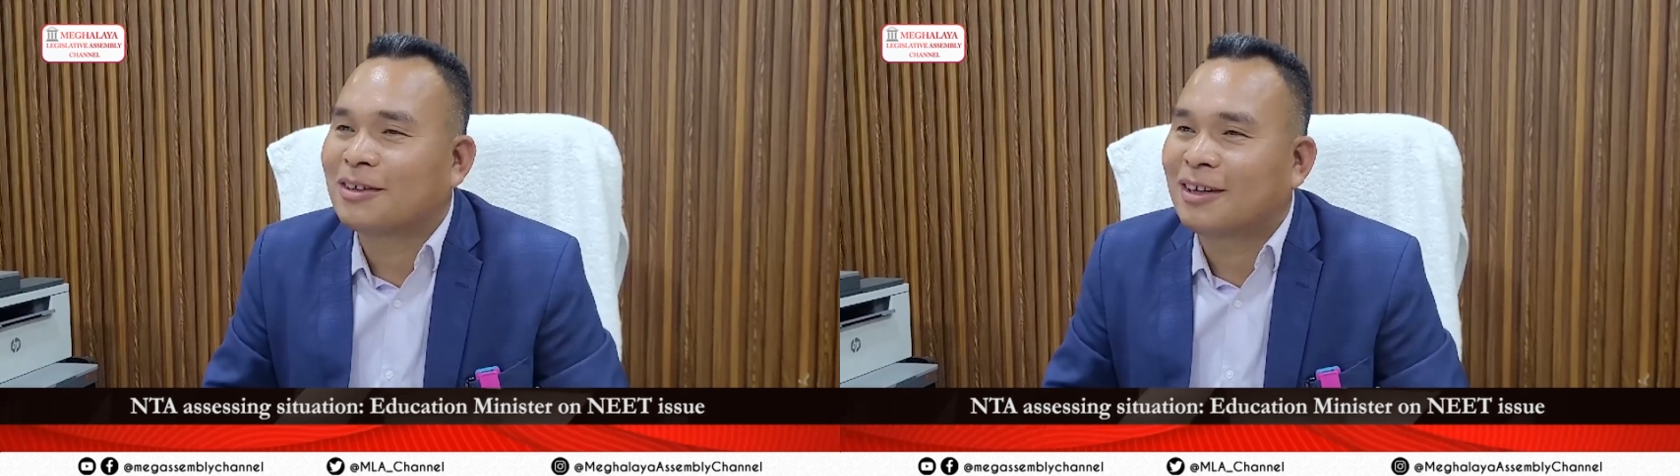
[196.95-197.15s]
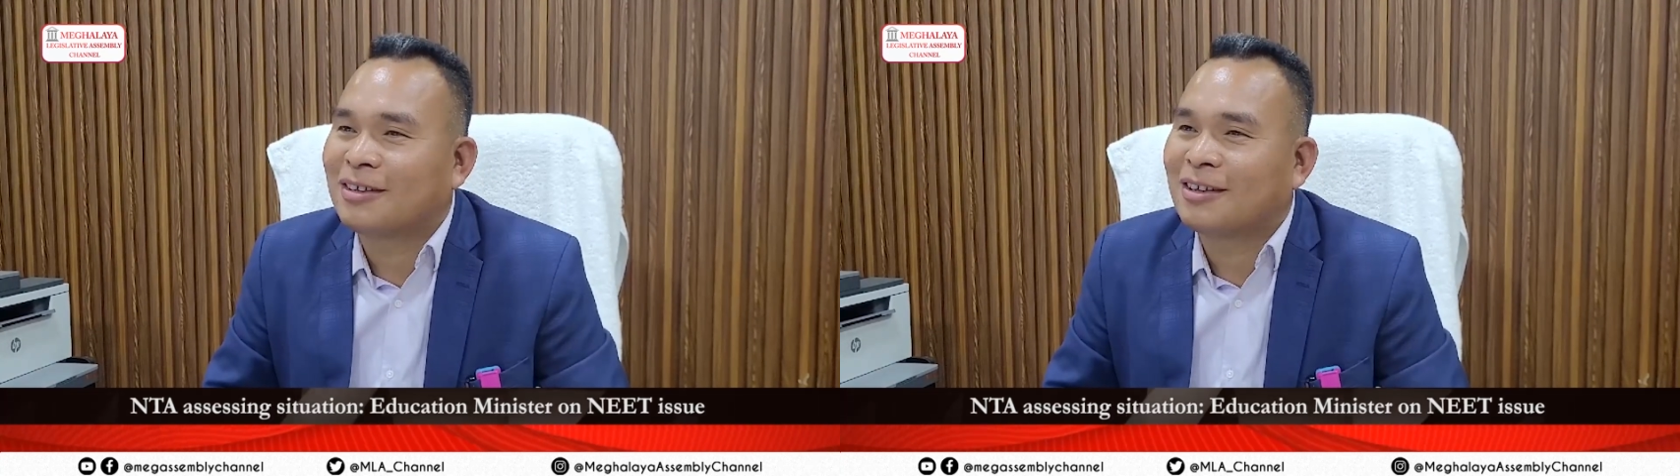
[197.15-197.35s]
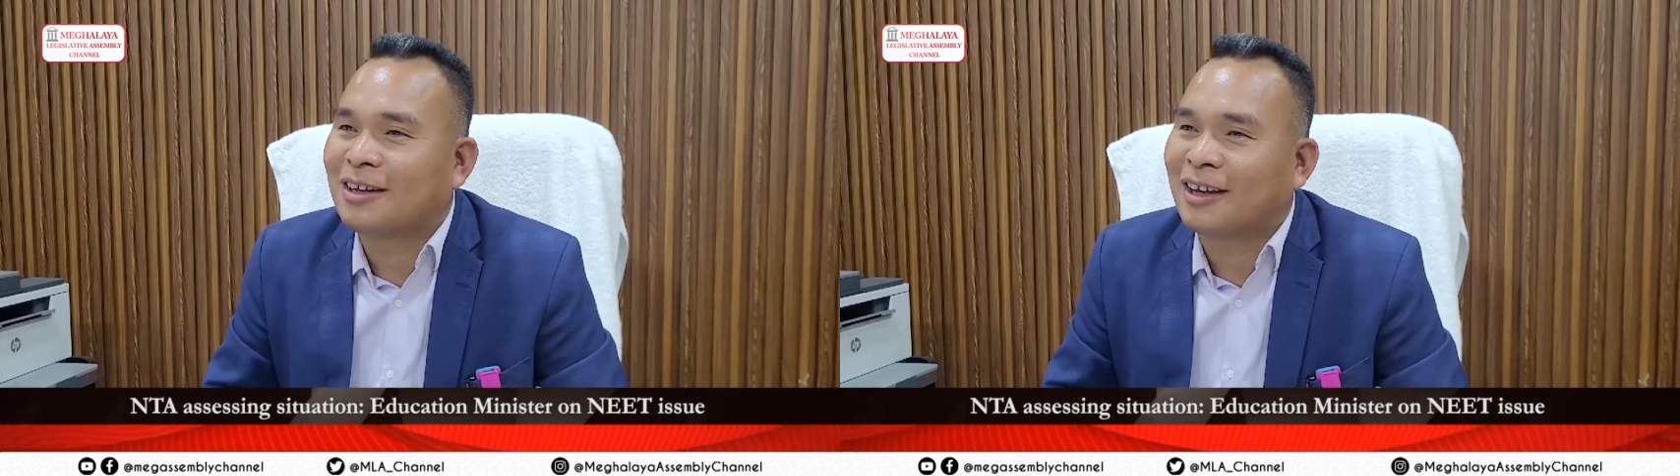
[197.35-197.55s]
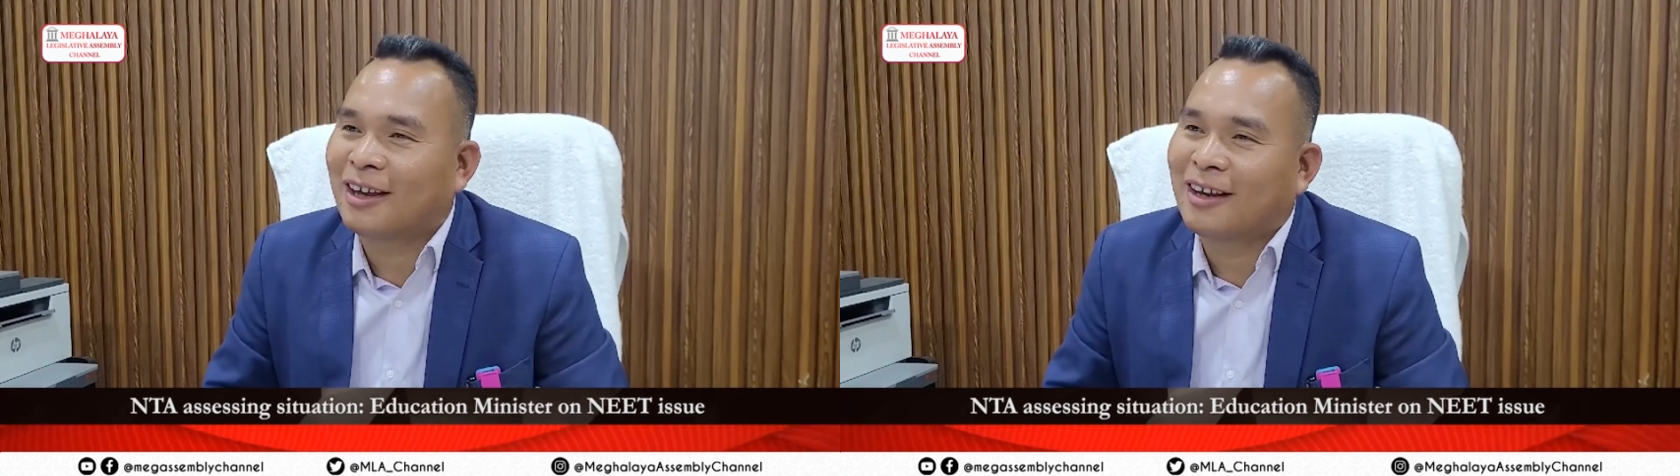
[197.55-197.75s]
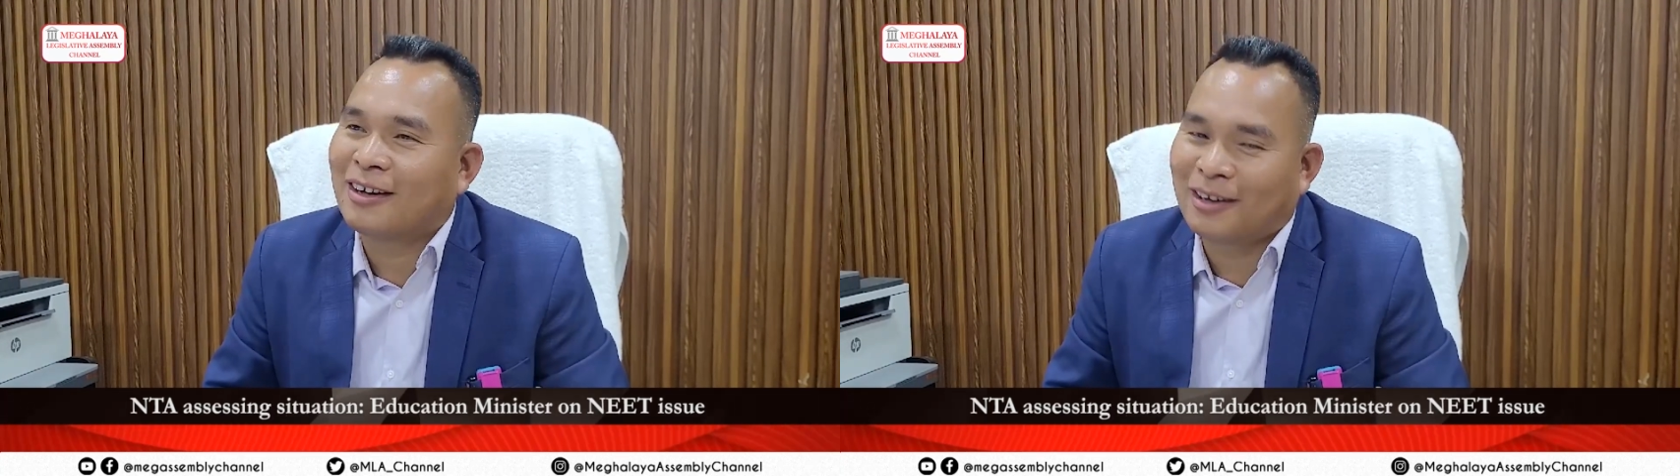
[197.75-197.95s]
it's a
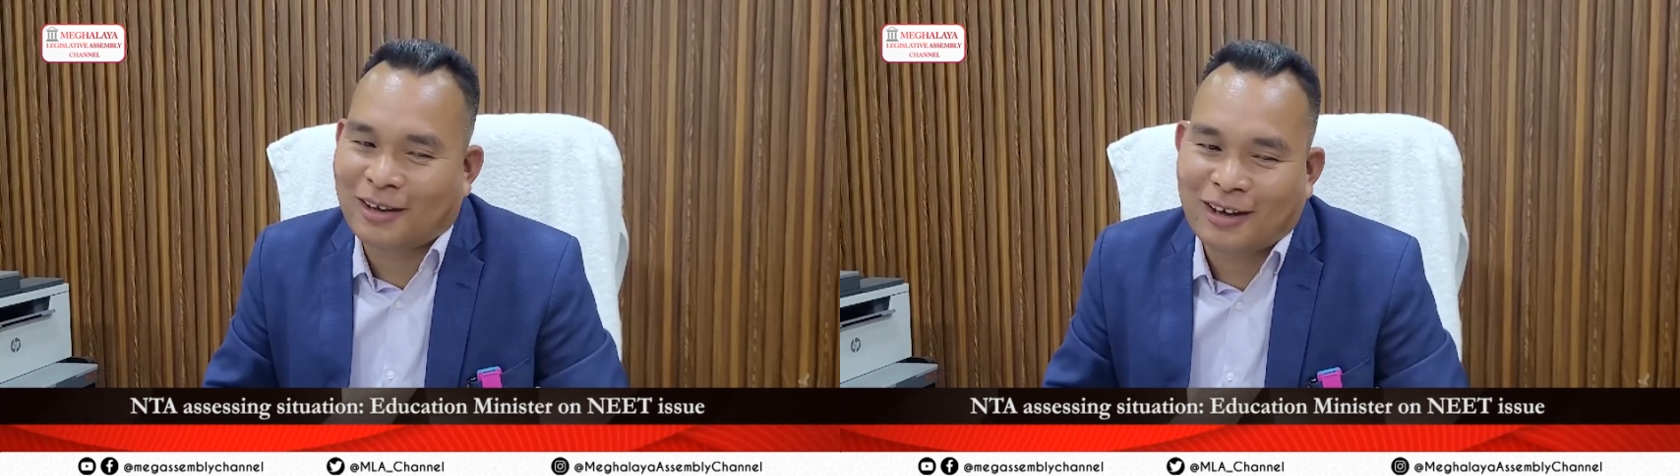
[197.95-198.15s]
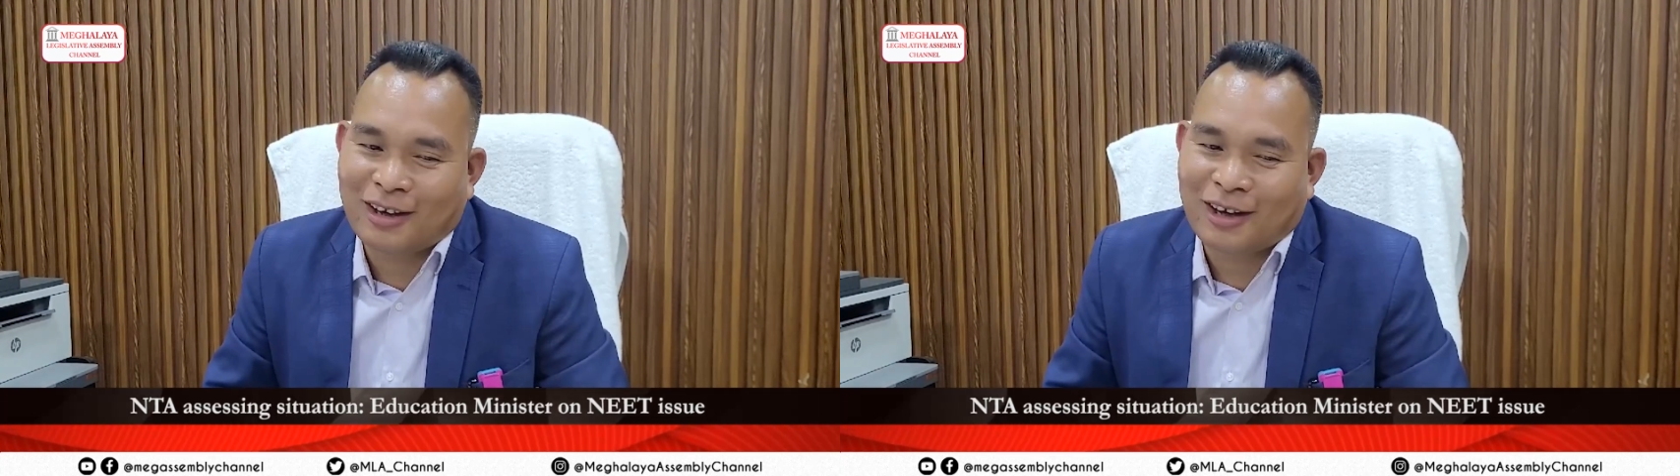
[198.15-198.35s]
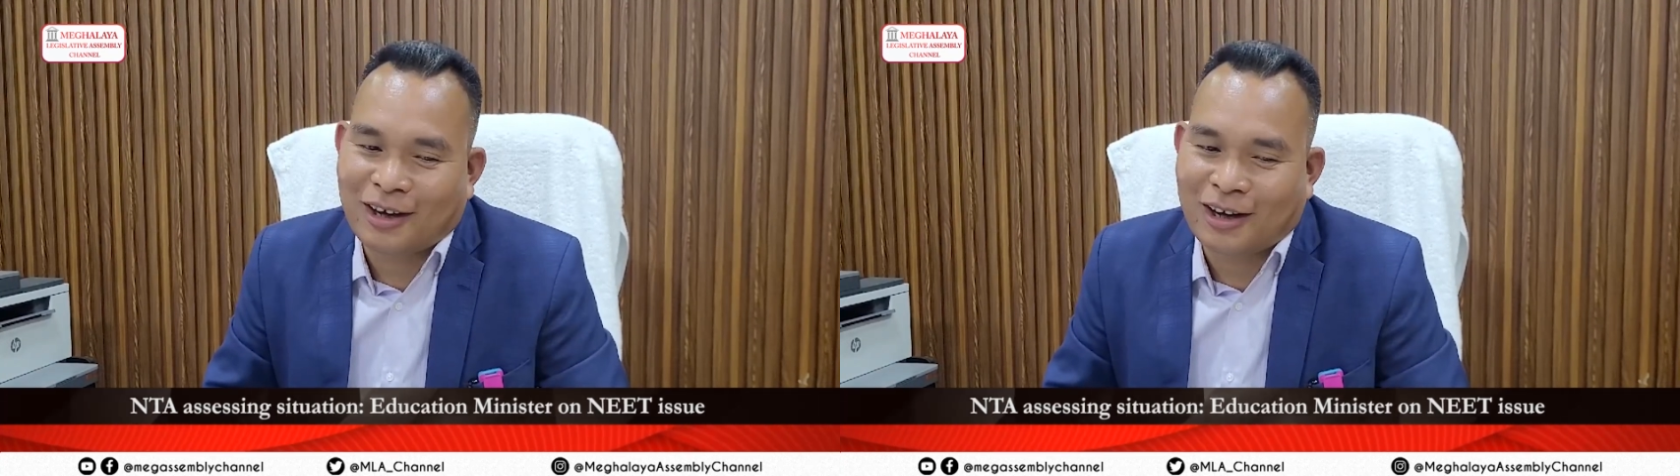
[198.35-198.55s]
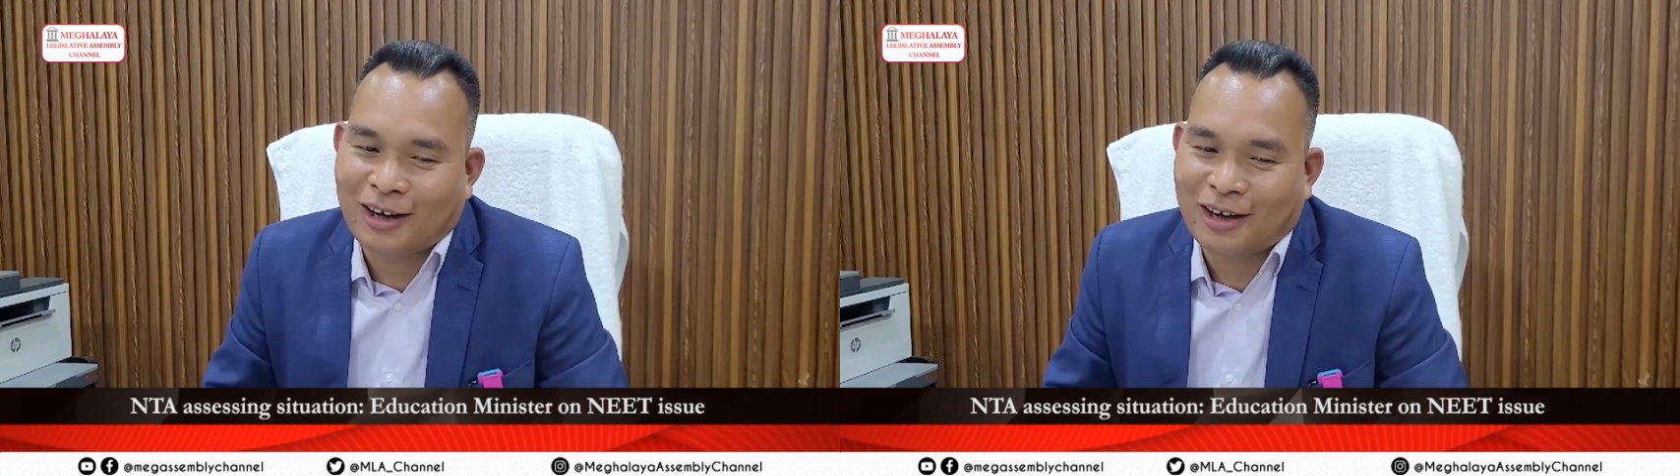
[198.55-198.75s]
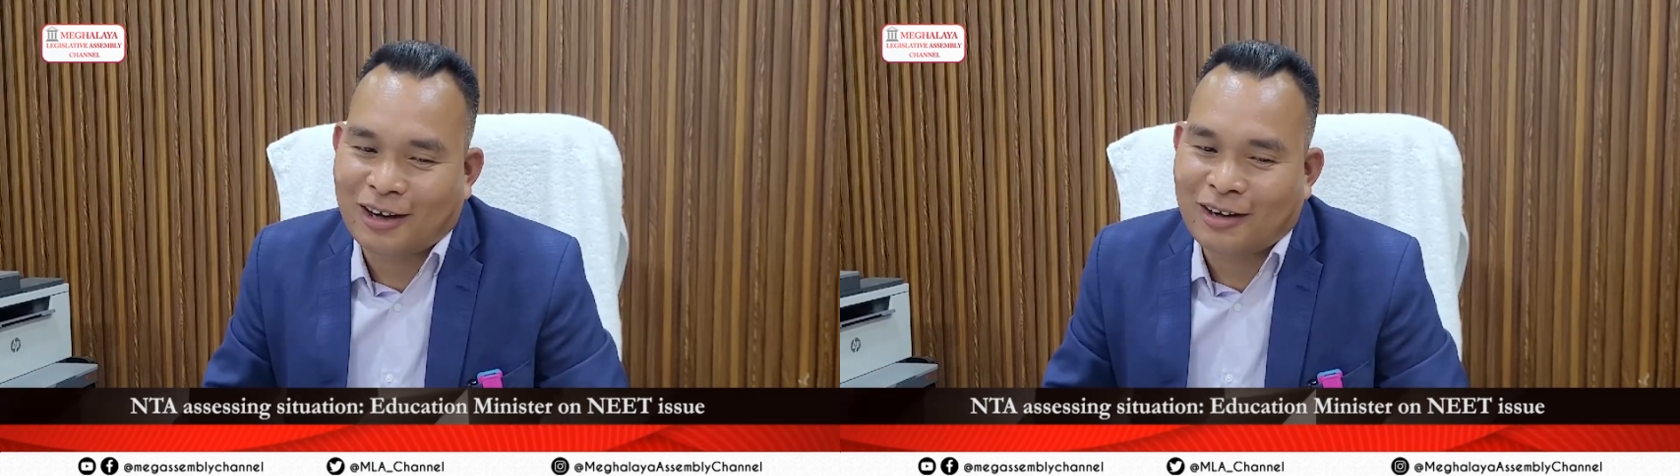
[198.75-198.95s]
letter uh,